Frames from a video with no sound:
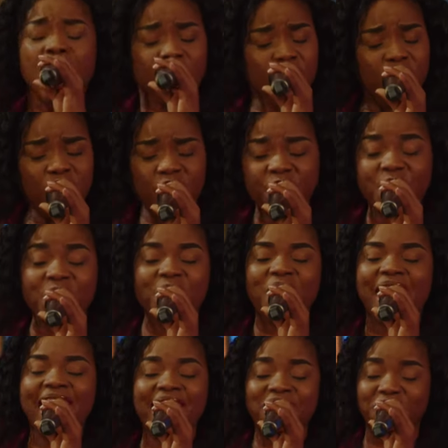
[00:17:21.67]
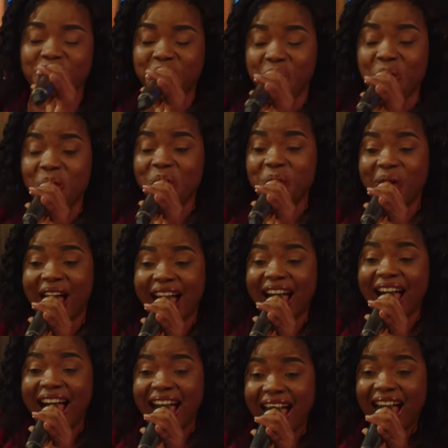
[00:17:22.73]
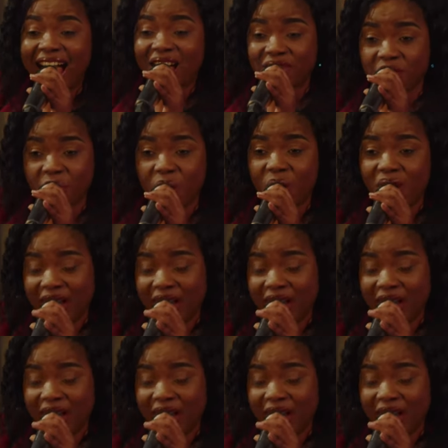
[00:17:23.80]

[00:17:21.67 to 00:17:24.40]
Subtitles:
You have no rival,